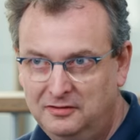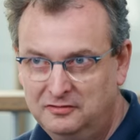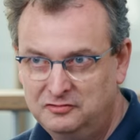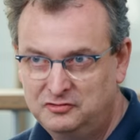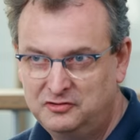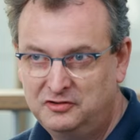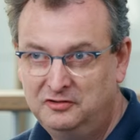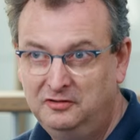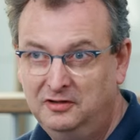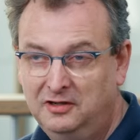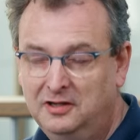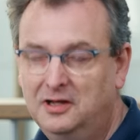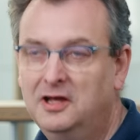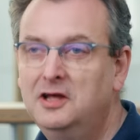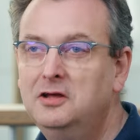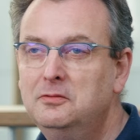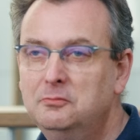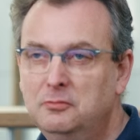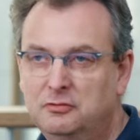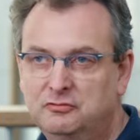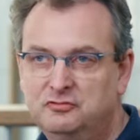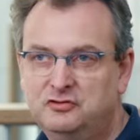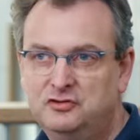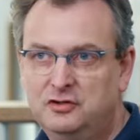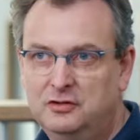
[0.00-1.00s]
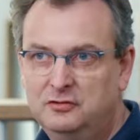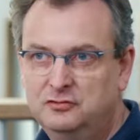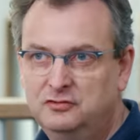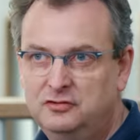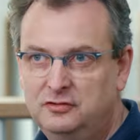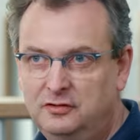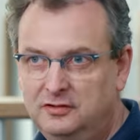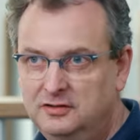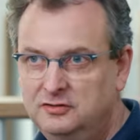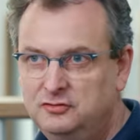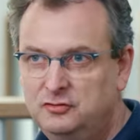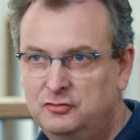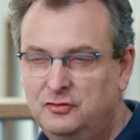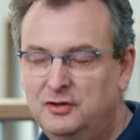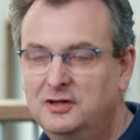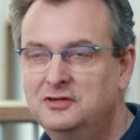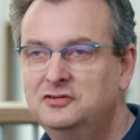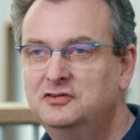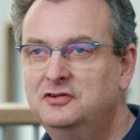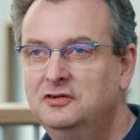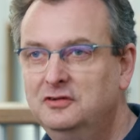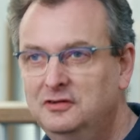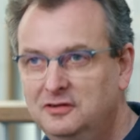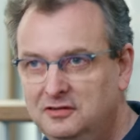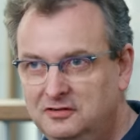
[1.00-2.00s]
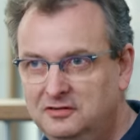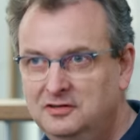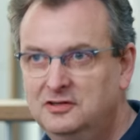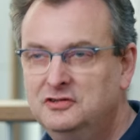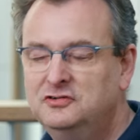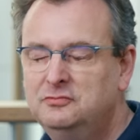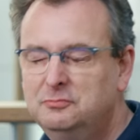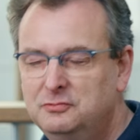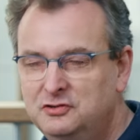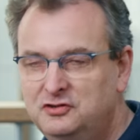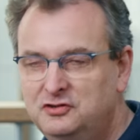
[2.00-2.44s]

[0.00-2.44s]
this game of social interaction that these